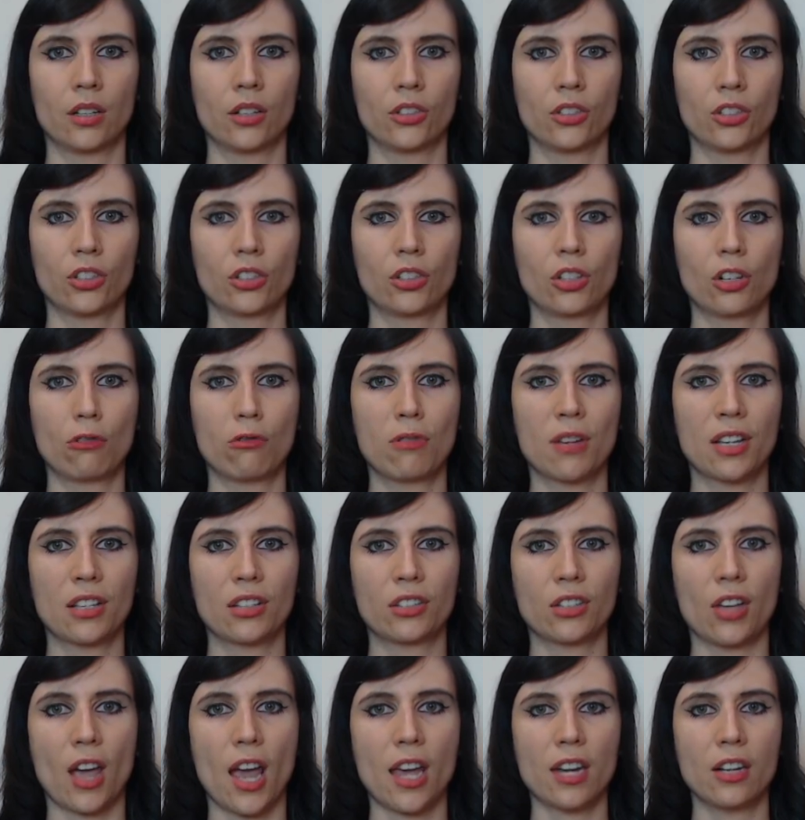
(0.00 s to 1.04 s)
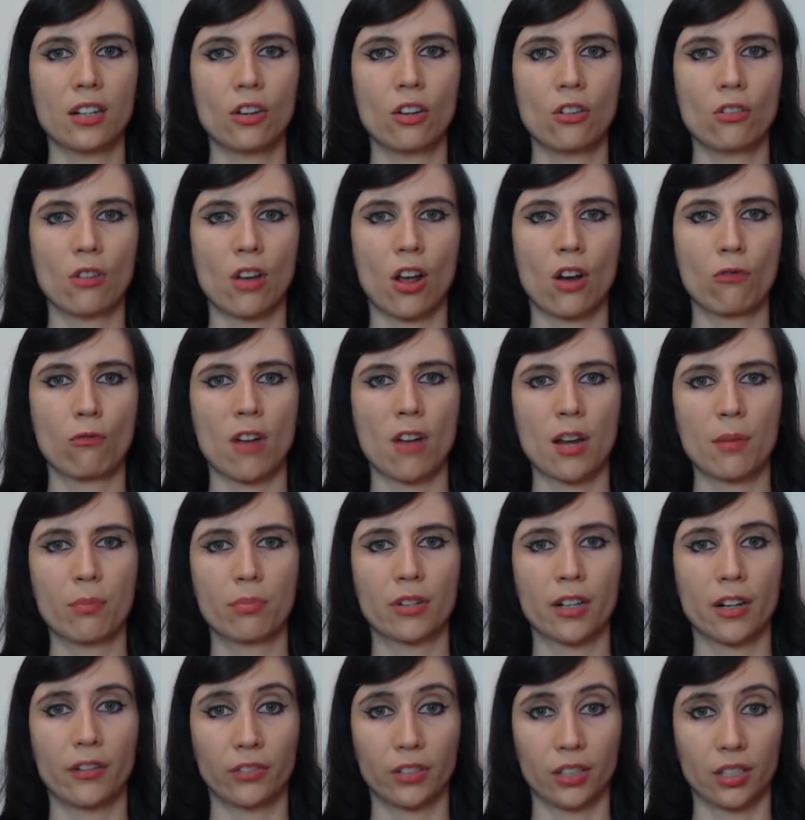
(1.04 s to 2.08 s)
Just a quick side note on white
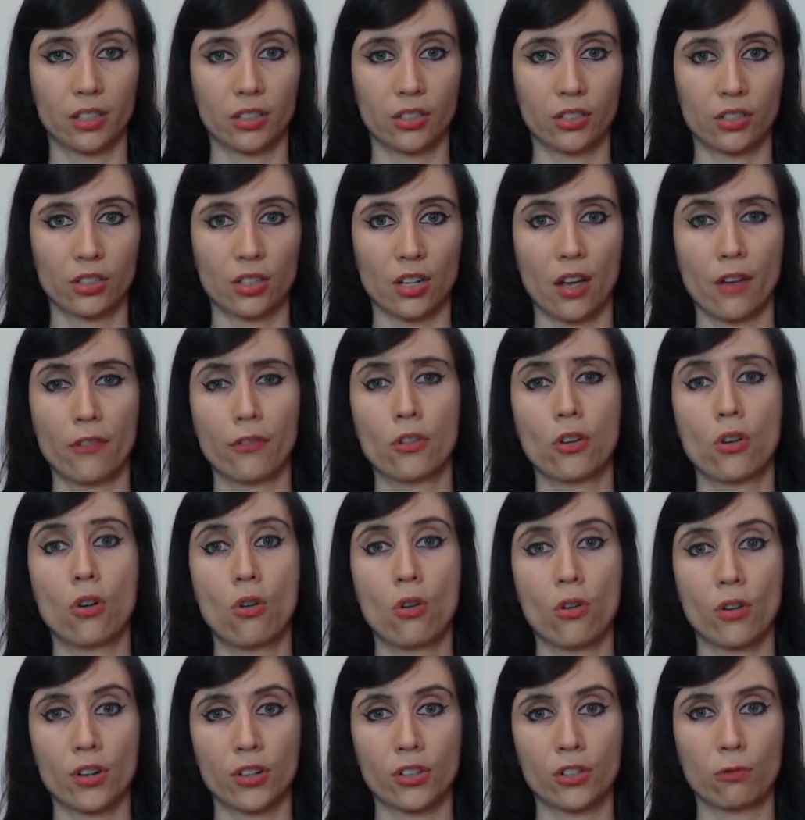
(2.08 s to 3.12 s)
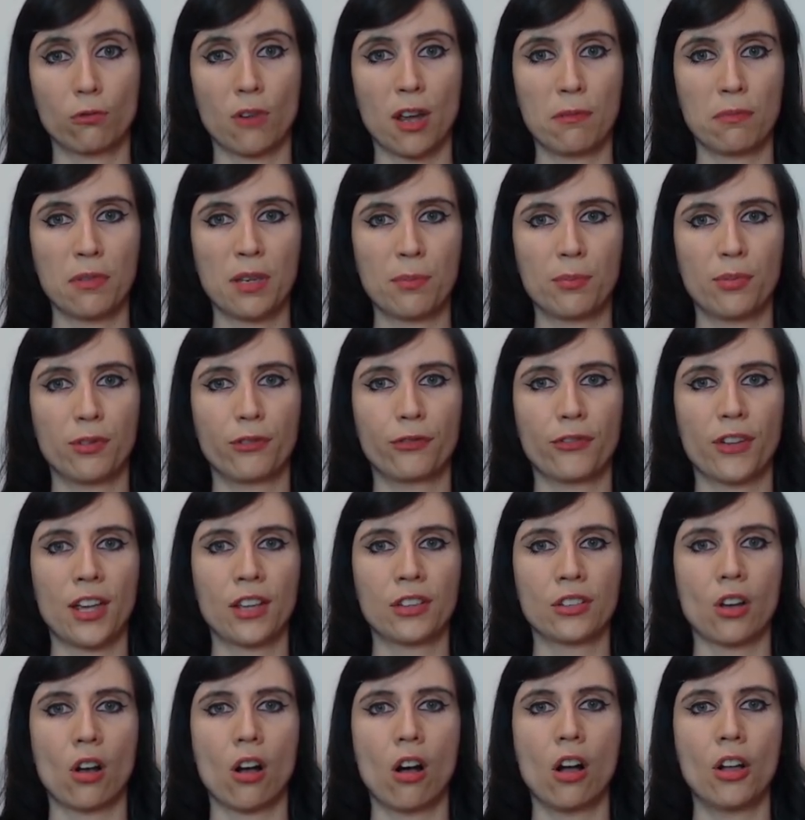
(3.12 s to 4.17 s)
privilege. Of course, white people face
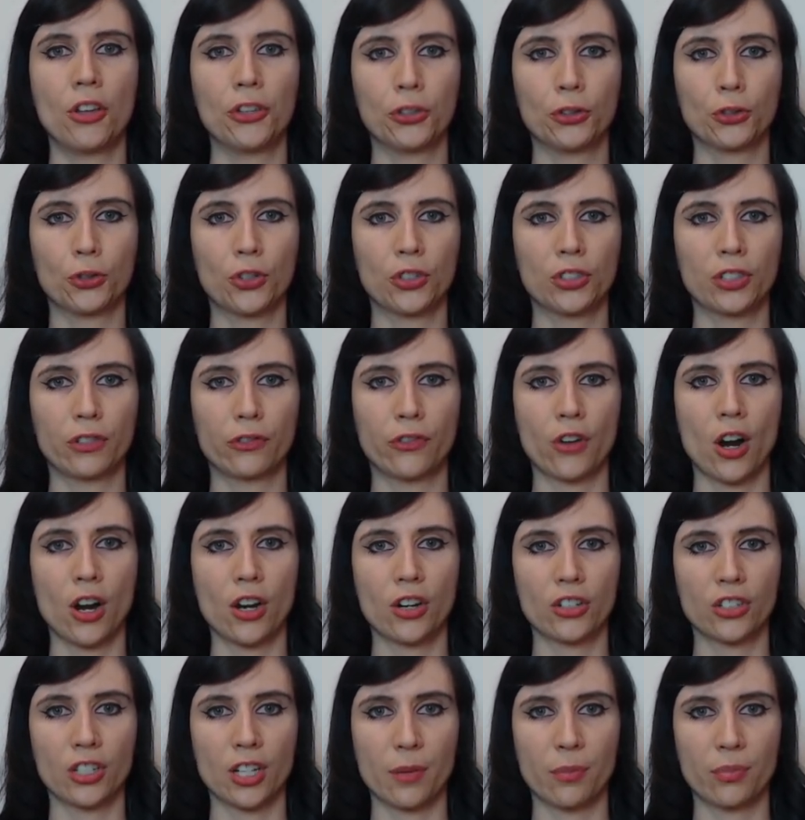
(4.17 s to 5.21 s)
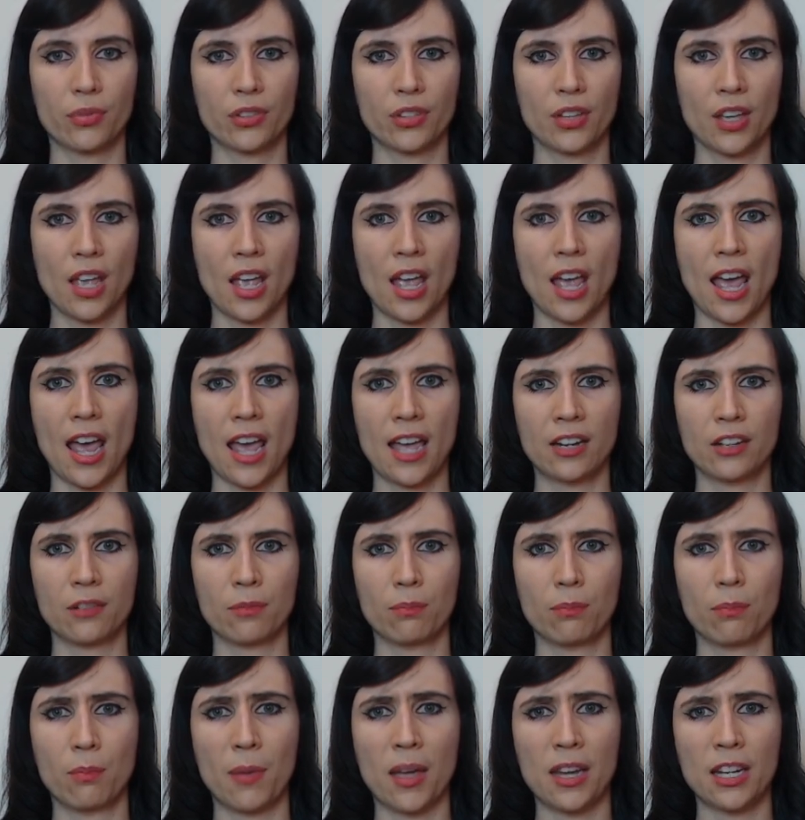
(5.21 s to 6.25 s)
all sorts of hardships, and
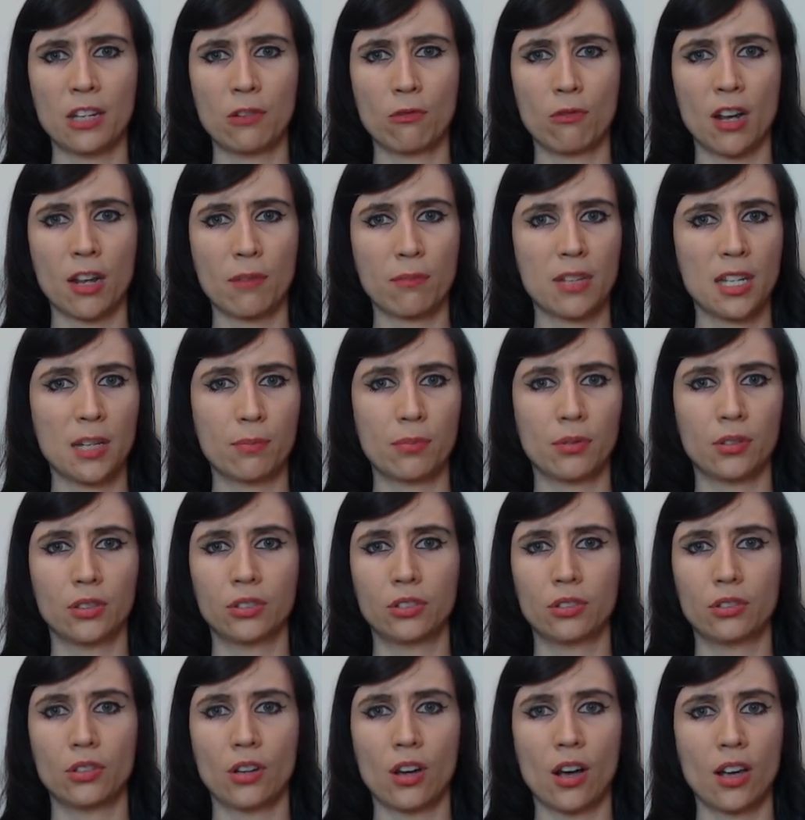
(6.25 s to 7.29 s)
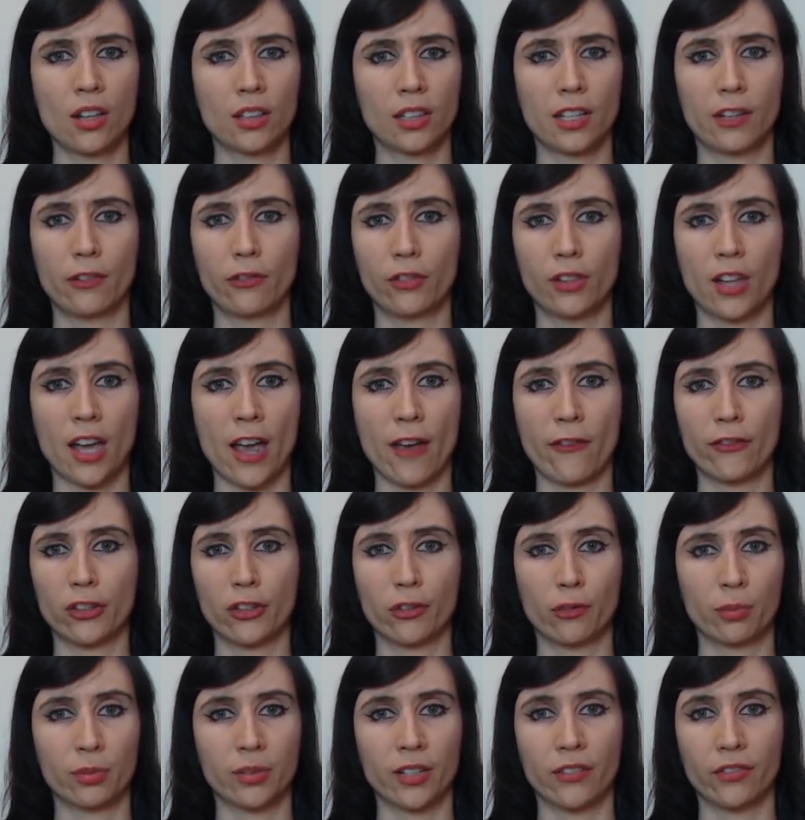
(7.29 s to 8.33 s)
many white people do not live lives
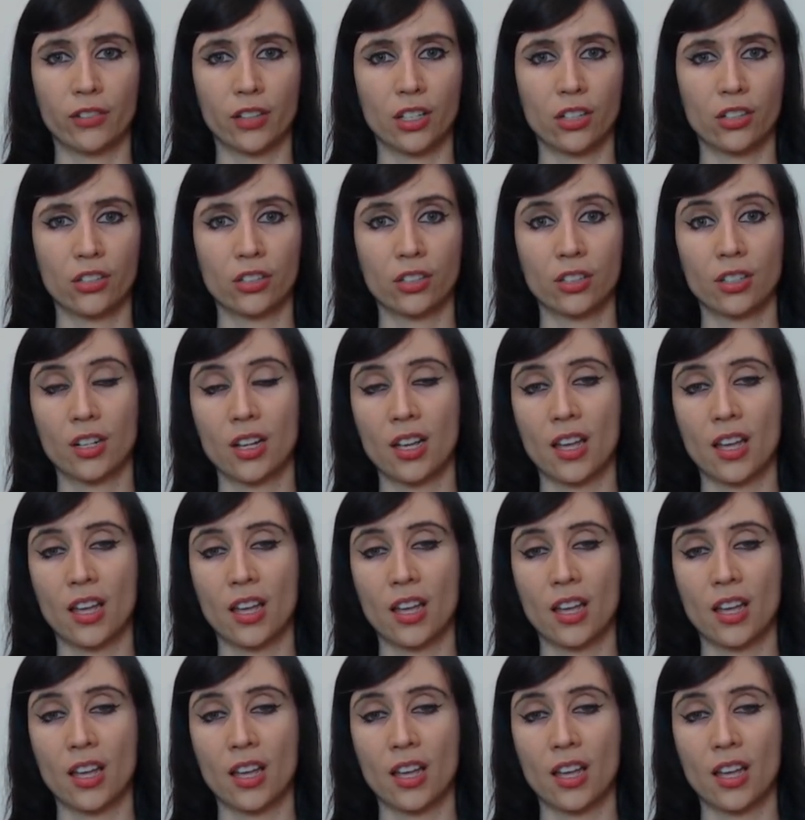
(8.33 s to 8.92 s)
of privilege.